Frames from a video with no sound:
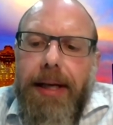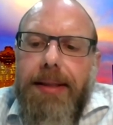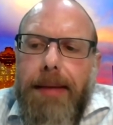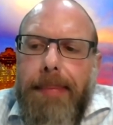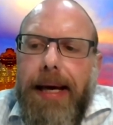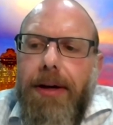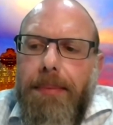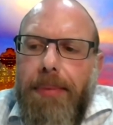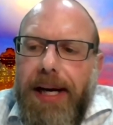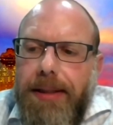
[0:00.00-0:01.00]
is a pattern
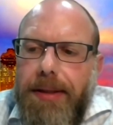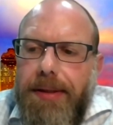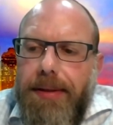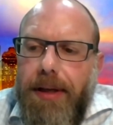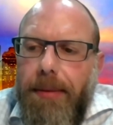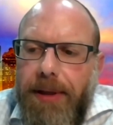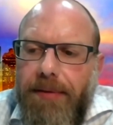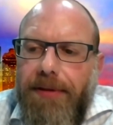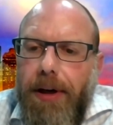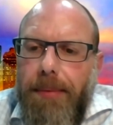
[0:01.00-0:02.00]
in practice. It's coming
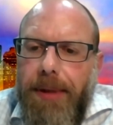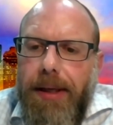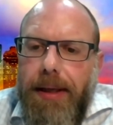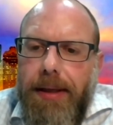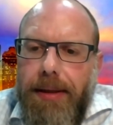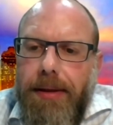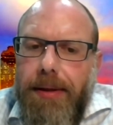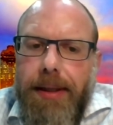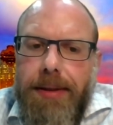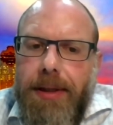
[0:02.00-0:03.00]
from
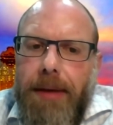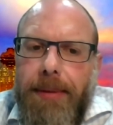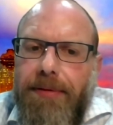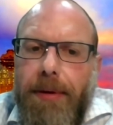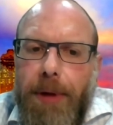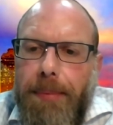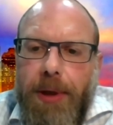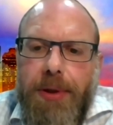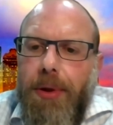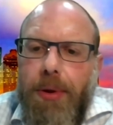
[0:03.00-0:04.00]
the
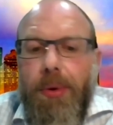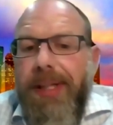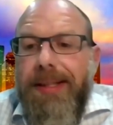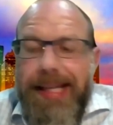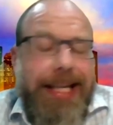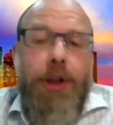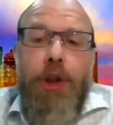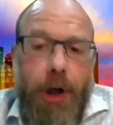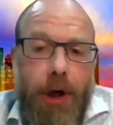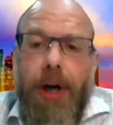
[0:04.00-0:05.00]
person who is in
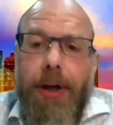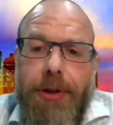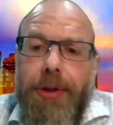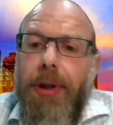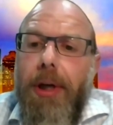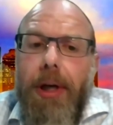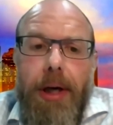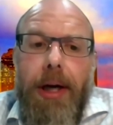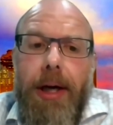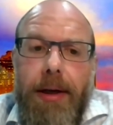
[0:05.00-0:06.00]
charge
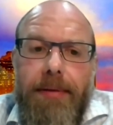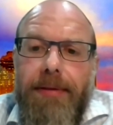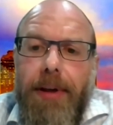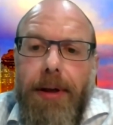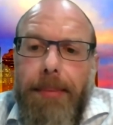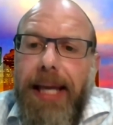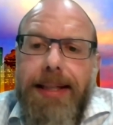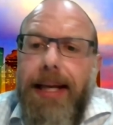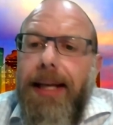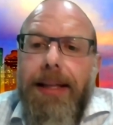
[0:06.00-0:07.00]
of
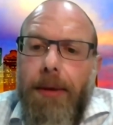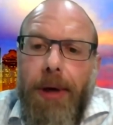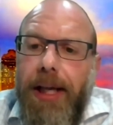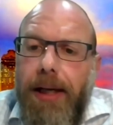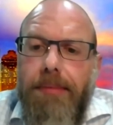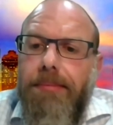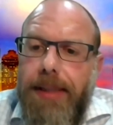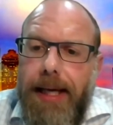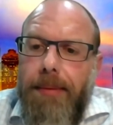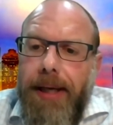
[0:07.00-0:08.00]
maintaining their Brady
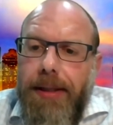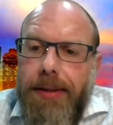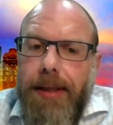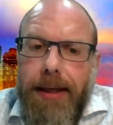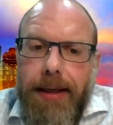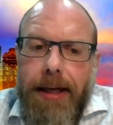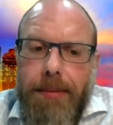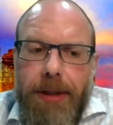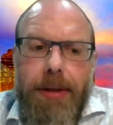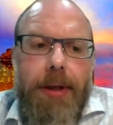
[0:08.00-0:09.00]
database, Donna
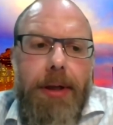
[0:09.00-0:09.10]
Cameron.